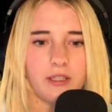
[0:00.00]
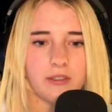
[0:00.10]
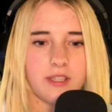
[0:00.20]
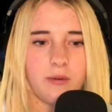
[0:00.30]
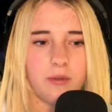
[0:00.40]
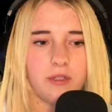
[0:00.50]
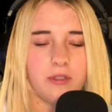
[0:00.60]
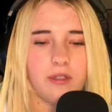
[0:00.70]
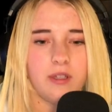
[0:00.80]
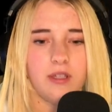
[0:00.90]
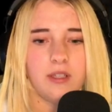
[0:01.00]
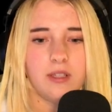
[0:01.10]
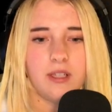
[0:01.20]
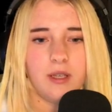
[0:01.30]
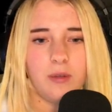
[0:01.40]
Because now I,
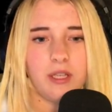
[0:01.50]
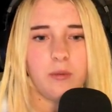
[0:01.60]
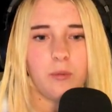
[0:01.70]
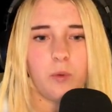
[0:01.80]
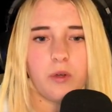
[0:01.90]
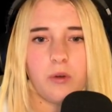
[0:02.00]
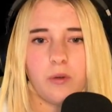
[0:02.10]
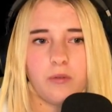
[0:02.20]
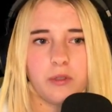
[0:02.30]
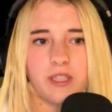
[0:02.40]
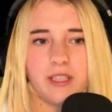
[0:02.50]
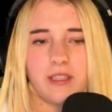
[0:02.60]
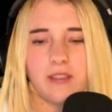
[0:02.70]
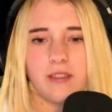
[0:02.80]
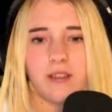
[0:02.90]
now I can walk over
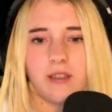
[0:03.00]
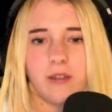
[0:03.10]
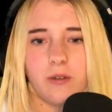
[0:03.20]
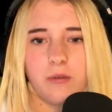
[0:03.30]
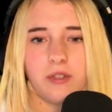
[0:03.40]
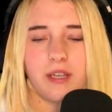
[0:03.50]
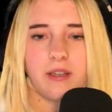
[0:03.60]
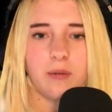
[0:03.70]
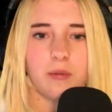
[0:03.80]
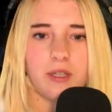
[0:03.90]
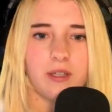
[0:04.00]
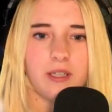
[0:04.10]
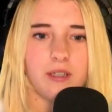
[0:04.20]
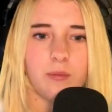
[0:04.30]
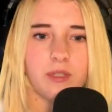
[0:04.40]
there, uh, over that
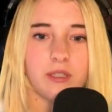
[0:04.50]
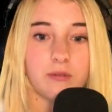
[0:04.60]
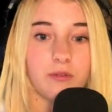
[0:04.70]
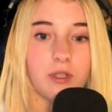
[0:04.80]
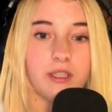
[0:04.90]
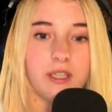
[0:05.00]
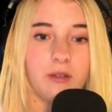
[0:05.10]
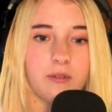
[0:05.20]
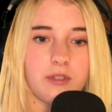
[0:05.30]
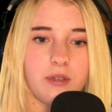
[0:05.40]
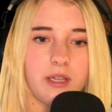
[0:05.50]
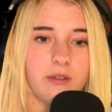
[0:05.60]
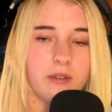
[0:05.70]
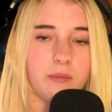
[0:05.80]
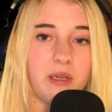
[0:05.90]
area without falling down. So I don't
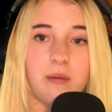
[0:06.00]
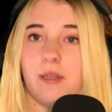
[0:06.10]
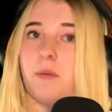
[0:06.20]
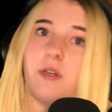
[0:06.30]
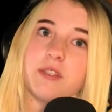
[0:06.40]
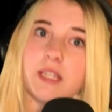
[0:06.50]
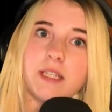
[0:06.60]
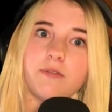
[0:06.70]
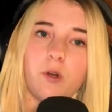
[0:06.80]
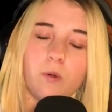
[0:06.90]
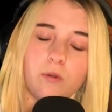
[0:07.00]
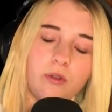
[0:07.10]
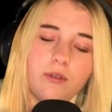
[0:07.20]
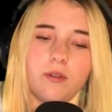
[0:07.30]
know. Maybe it wasn't his fault.